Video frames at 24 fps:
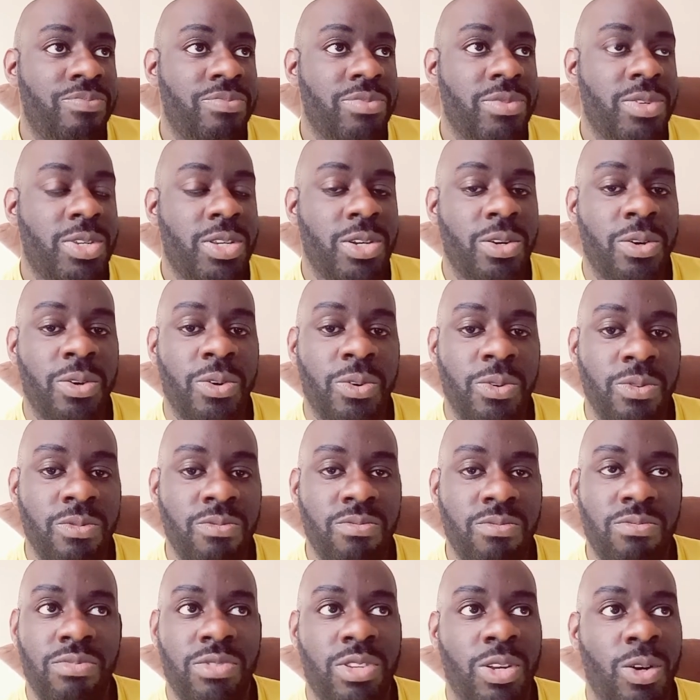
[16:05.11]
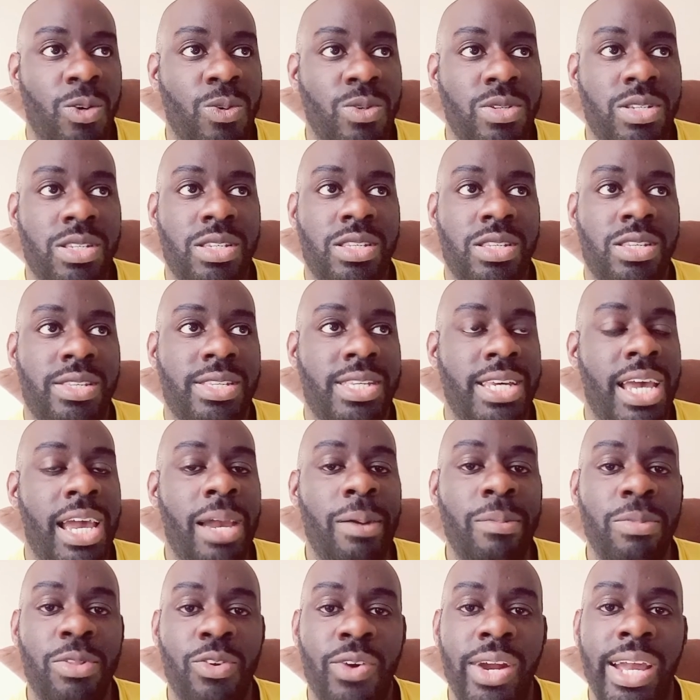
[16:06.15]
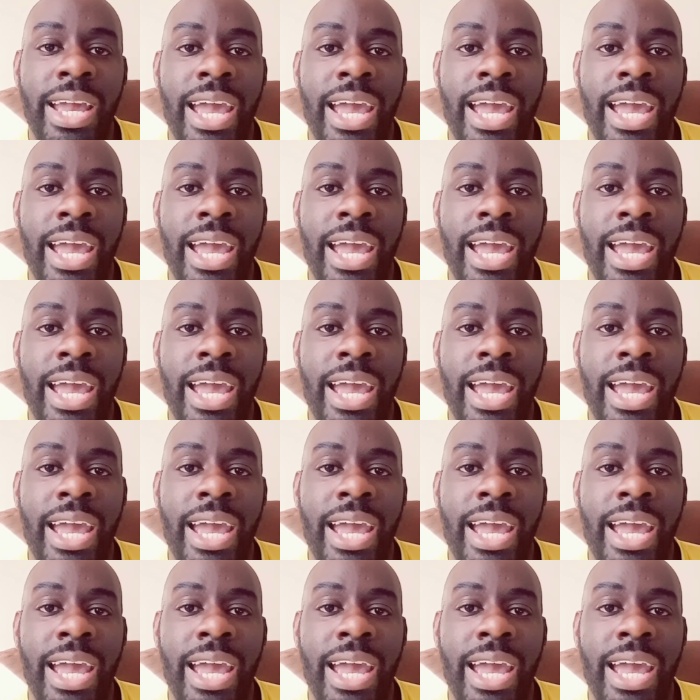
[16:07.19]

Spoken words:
So those same three